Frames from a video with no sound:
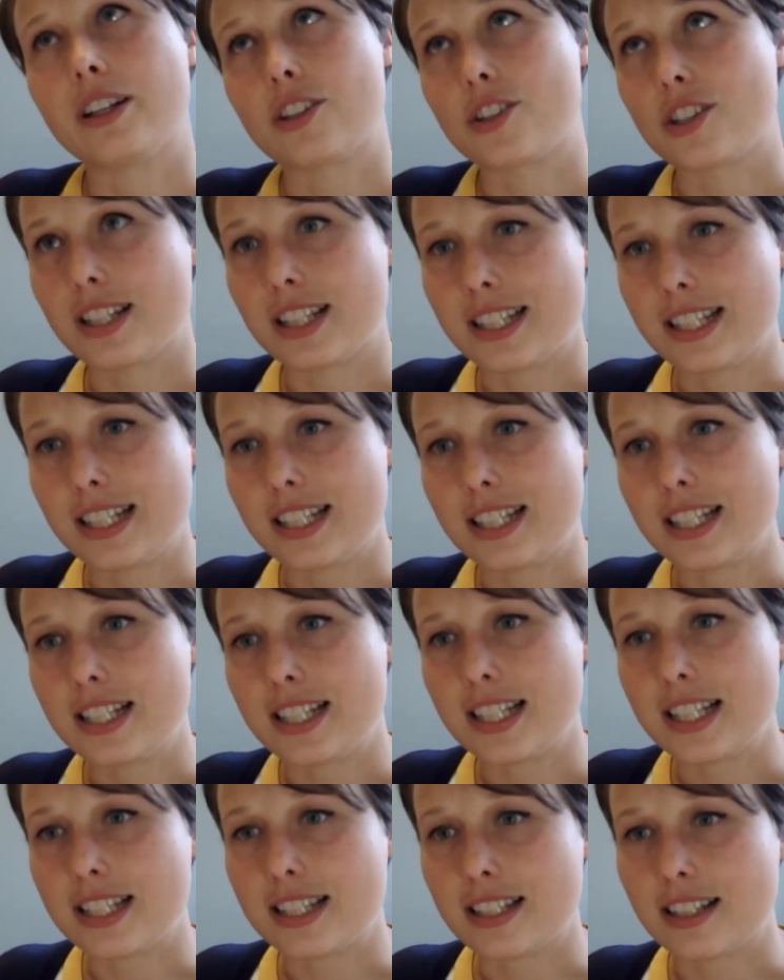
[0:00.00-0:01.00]
actually the
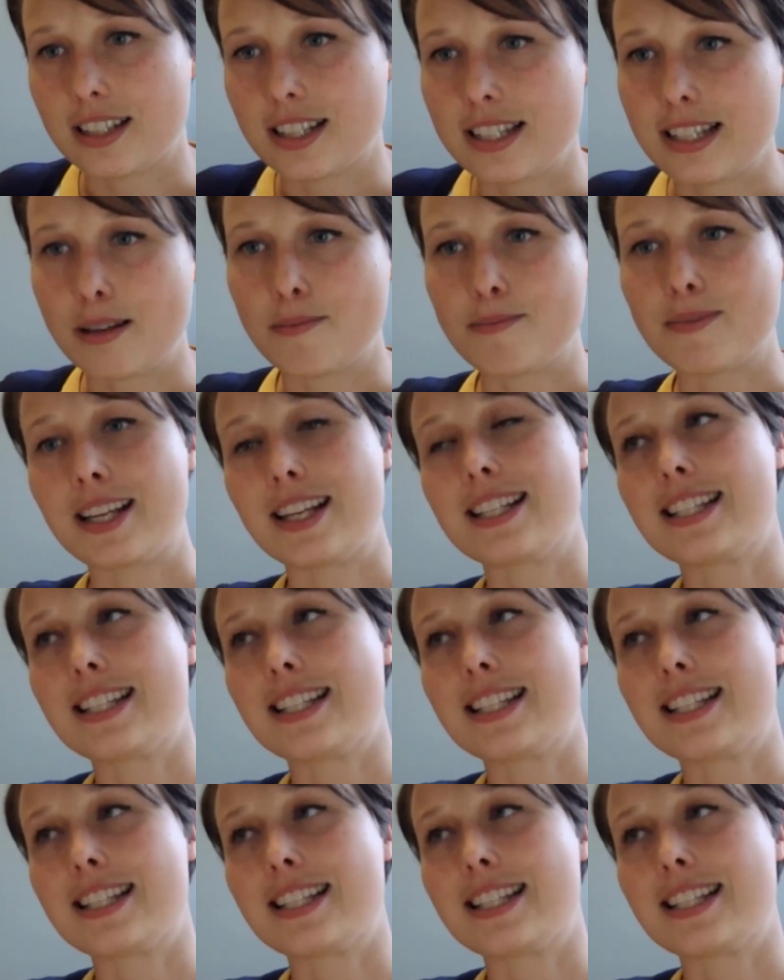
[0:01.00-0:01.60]
CTC is not the same thing.